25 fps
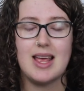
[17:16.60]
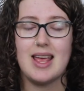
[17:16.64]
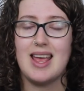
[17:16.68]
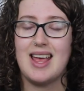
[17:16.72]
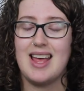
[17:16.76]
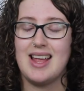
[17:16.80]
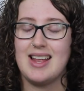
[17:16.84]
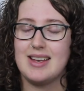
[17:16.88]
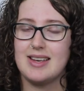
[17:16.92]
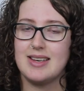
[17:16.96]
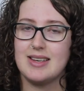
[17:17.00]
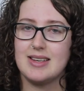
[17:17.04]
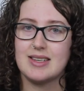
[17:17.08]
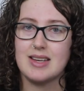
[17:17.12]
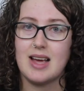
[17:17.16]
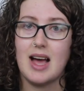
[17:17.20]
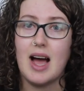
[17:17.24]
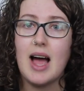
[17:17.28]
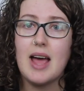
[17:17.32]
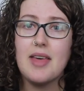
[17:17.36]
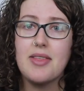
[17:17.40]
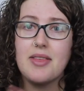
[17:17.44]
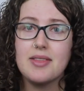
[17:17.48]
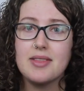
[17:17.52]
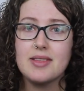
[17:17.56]
And
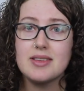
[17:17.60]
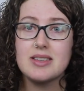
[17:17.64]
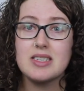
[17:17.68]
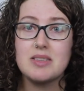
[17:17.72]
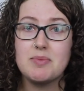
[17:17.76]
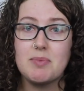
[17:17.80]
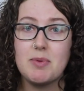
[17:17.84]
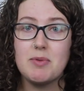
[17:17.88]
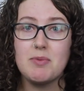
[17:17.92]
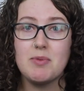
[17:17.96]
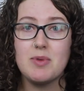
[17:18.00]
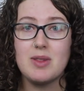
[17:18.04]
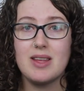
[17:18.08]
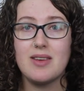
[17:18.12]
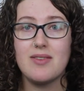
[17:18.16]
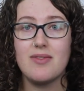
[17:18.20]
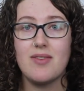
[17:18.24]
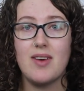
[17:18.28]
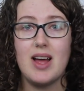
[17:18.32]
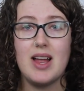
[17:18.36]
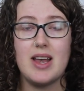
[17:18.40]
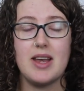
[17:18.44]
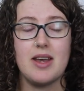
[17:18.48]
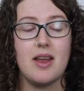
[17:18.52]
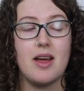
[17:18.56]
I think this has been really
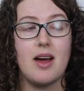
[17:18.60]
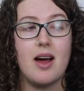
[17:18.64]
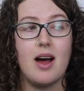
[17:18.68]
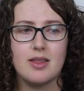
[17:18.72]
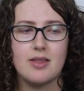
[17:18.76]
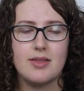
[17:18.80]
fun.